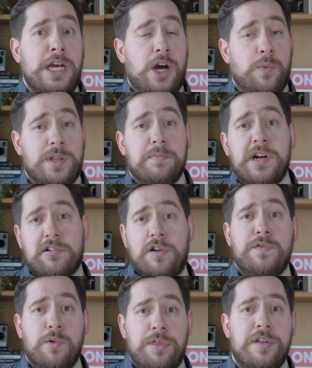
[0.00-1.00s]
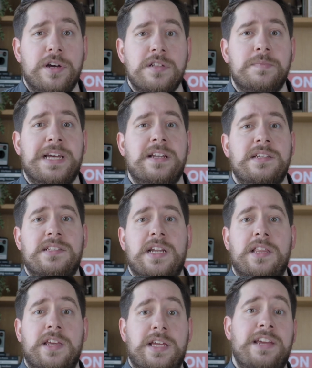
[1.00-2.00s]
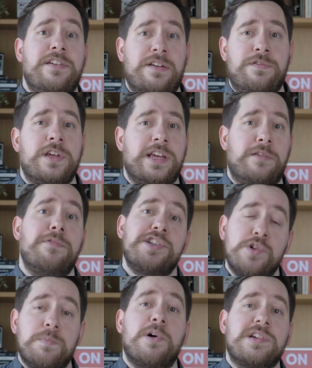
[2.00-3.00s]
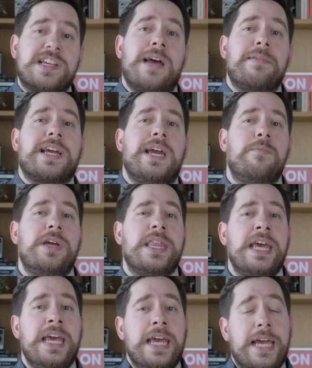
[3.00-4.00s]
and with a Micro Four Thirds mount instead of the EF that the original box camera came with,